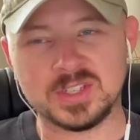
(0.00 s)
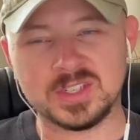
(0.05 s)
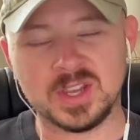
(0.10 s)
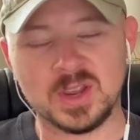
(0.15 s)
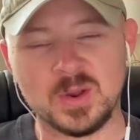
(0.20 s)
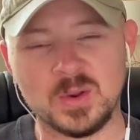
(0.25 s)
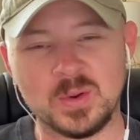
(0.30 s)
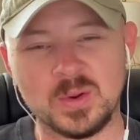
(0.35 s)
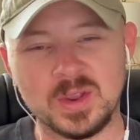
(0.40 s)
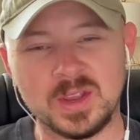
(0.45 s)

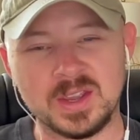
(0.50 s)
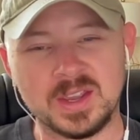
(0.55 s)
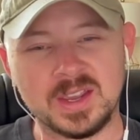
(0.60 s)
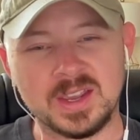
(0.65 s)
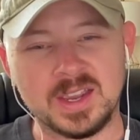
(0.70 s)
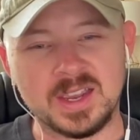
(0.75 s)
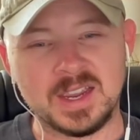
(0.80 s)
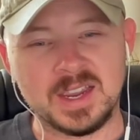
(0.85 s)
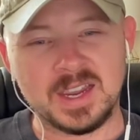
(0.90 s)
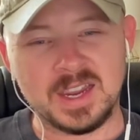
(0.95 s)
So
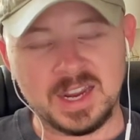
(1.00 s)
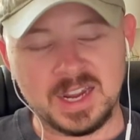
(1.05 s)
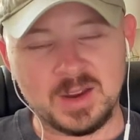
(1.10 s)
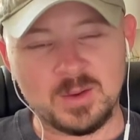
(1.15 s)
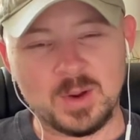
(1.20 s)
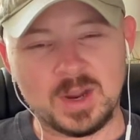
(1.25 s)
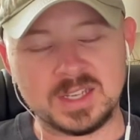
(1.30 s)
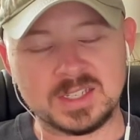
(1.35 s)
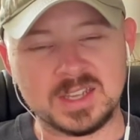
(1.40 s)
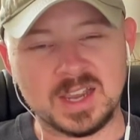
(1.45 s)

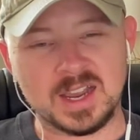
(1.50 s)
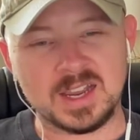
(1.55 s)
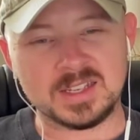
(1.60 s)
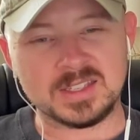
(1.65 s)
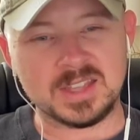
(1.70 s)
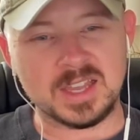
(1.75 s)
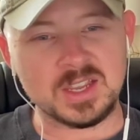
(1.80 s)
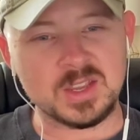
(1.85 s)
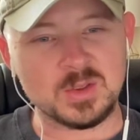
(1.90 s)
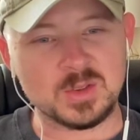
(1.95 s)
anyways, guys,
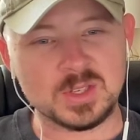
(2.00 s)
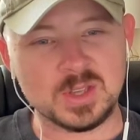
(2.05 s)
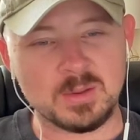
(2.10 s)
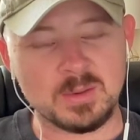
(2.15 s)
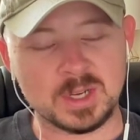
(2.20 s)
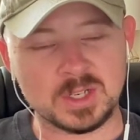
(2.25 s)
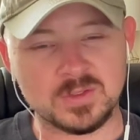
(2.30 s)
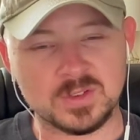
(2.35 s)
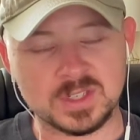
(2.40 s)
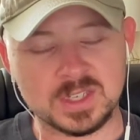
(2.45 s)
thank you so
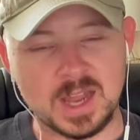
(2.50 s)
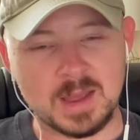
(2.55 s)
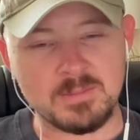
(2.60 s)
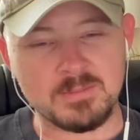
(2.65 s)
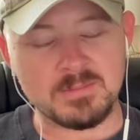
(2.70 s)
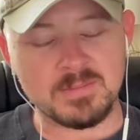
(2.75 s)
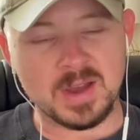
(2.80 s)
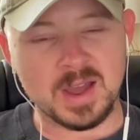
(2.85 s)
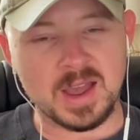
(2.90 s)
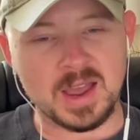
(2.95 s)
much for
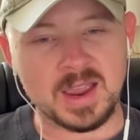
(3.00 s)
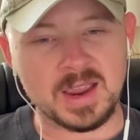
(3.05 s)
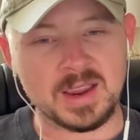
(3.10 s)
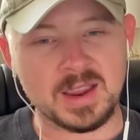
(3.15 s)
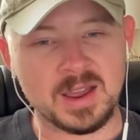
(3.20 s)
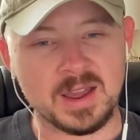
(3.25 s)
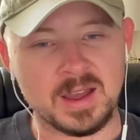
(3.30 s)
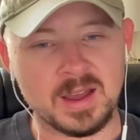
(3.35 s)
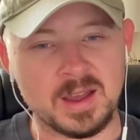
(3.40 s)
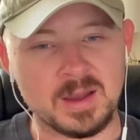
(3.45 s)
stopping
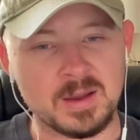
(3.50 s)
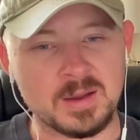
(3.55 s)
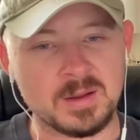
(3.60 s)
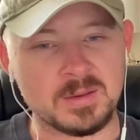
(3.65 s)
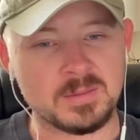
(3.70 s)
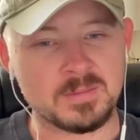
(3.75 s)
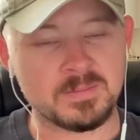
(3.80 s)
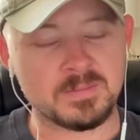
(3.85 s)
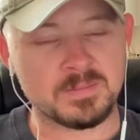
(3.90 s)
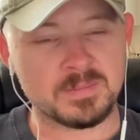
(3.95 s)
by.